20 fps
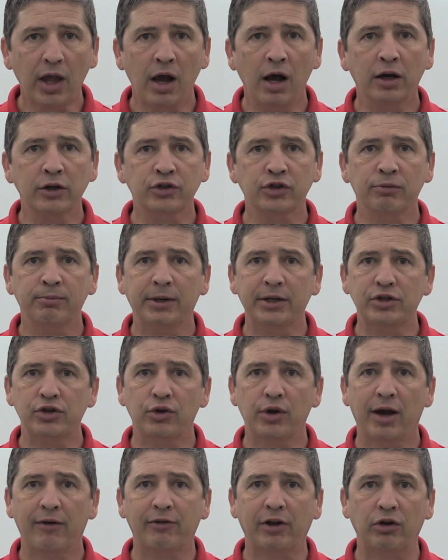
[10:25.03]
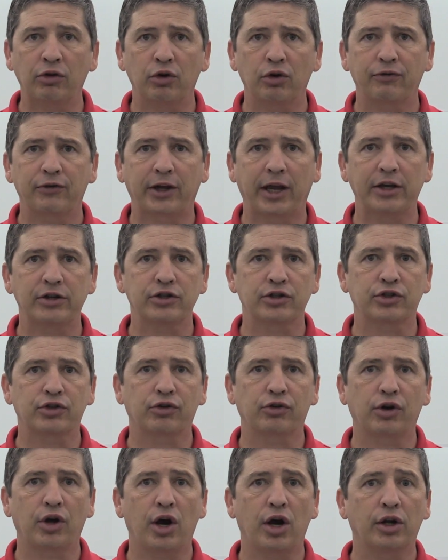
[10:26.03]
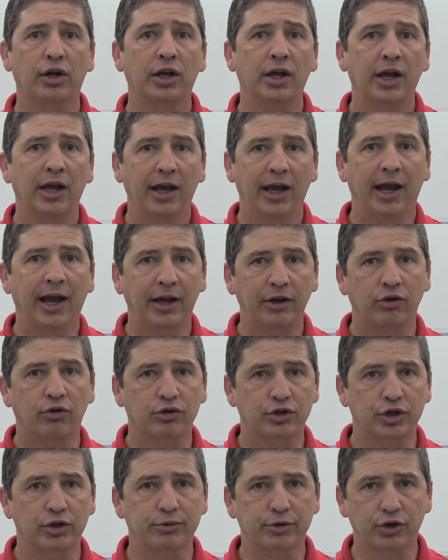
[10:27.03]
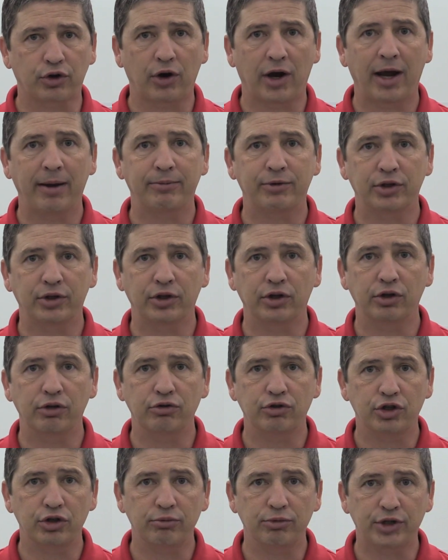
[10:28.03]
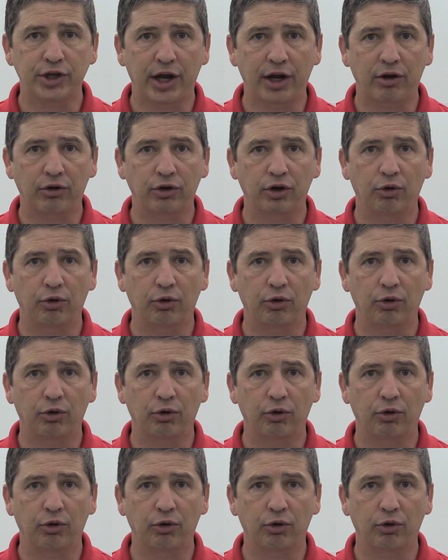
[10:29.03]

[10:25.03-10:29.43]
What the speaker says: Also make sure you have that notifications turned on and you're subscribed to the YouTube channel.